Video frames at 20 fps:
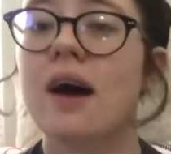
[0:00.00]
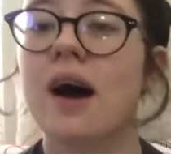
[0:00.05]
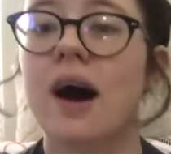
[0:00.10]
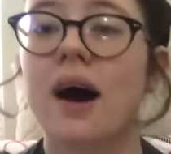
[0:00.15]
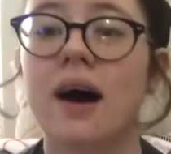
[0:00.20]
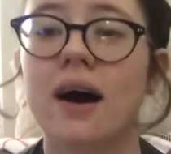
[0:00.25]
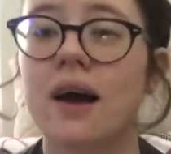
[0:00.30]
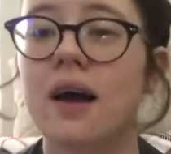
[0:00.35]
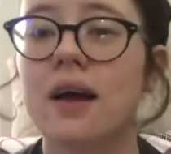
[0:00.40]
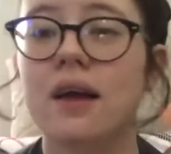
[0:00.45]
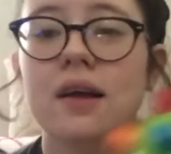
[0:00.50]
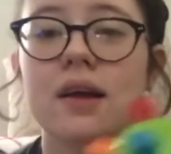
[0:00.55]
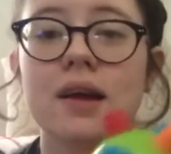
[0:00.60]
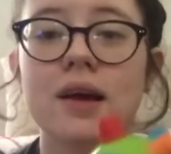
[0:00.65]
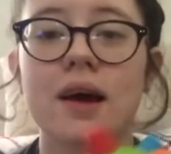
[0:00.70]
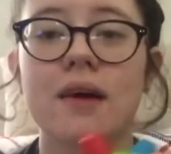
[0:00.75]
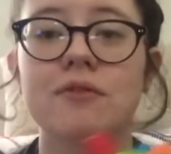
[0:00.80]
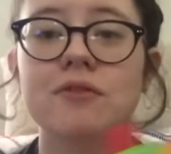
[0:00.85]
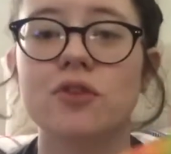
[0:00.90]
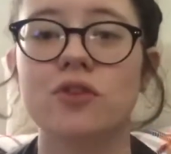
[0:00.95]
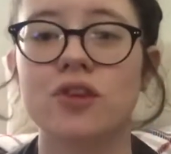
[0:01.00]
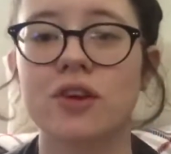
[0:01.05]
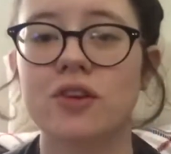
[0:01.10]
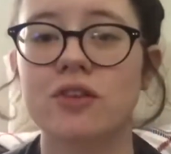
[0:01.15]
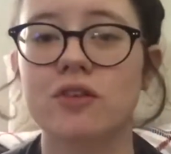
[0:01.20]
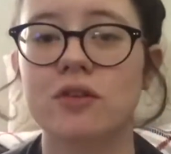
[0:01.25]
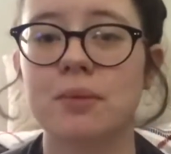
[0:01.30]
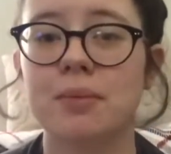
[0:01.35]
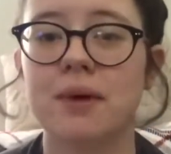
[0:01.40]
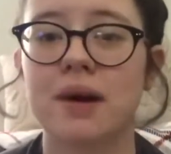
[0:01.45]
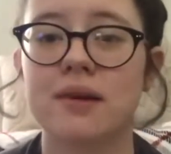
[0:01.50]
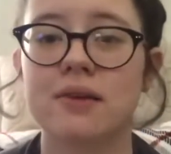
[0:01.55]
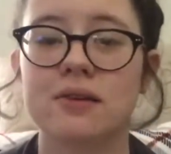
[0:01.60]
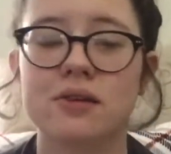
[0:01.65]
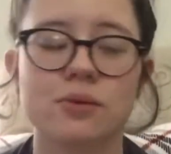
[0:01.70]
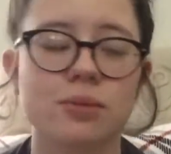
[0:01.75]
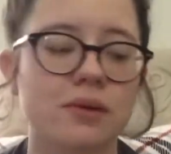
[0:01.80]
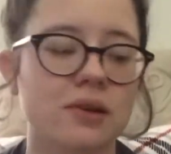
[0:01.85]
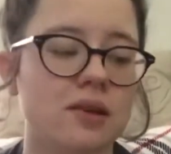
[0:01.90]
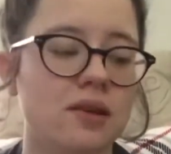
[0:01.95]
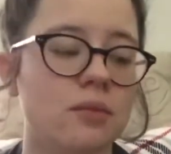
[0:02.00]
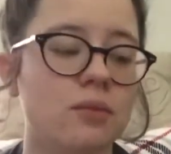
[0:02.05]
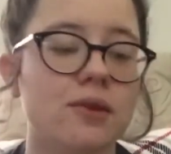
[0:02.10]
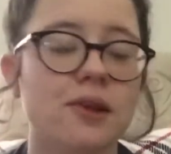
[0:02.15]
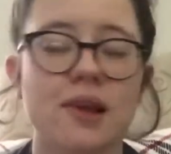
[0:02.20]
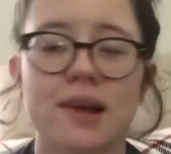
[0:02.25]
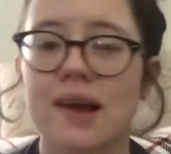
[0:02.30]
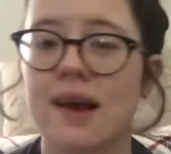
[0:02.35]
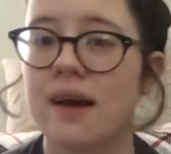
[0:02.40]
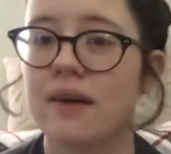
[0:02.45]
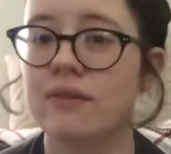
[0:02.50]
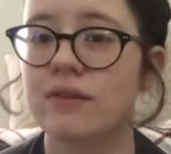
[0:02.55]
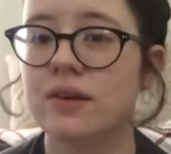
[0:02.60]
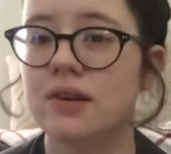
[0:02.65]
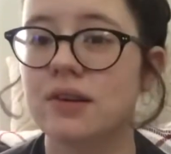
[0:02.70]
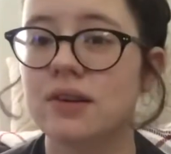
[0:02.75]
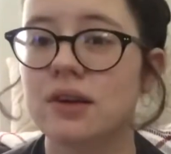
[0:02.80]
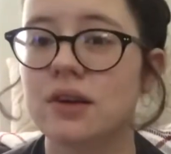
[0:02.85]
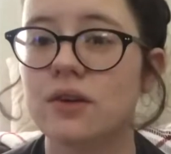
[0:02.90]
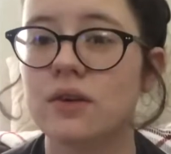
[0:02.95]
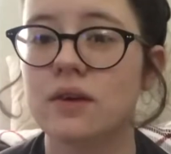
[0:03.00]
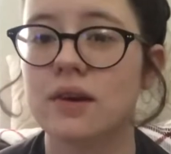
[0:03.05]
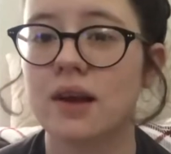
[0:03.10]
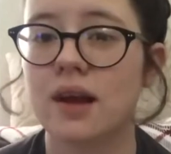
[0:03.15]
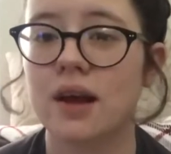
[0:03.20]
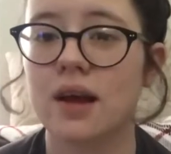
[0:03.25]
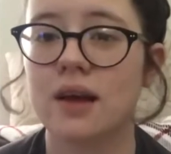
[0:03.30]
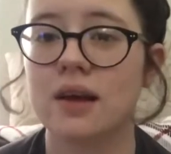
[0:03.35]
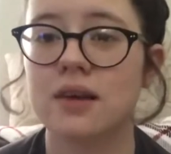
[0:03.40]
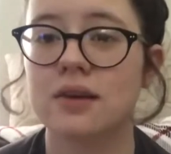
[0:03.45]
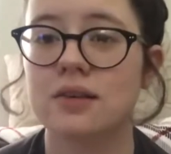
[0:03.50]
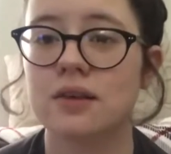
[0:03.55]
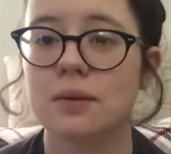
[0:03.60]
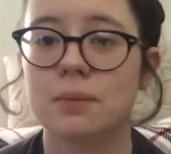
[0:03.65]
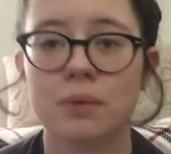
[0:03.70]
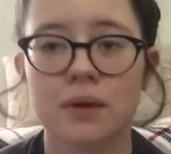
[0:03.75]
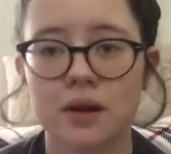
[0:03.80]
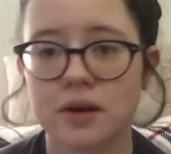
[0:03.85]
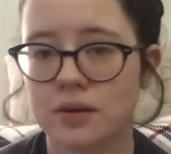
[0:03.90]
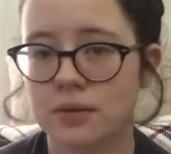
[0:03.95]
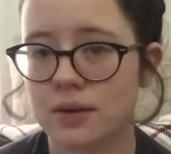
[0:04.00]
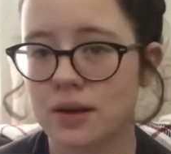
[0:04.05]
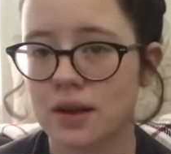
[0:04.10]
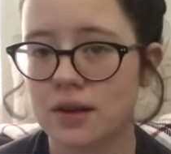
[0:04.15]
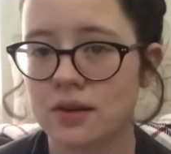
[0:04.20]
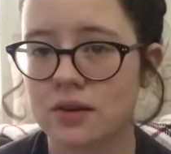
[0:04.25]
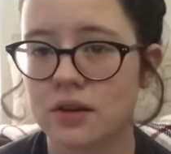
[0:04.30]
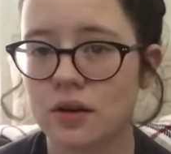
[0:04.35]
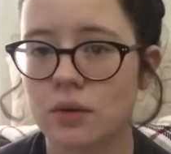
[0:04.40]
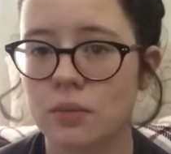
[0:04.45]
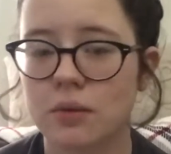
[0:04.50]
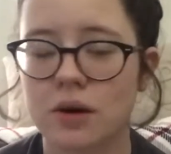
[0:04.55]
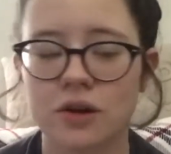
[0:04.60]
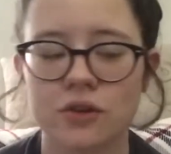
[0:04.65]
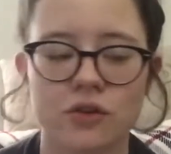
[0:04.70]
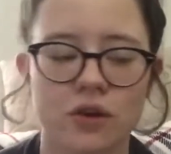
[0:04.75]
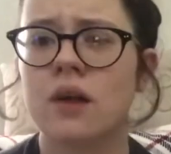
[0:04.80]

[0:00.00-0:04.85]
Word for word: I have to change the batteries what seems like every single day because he plays with it so much.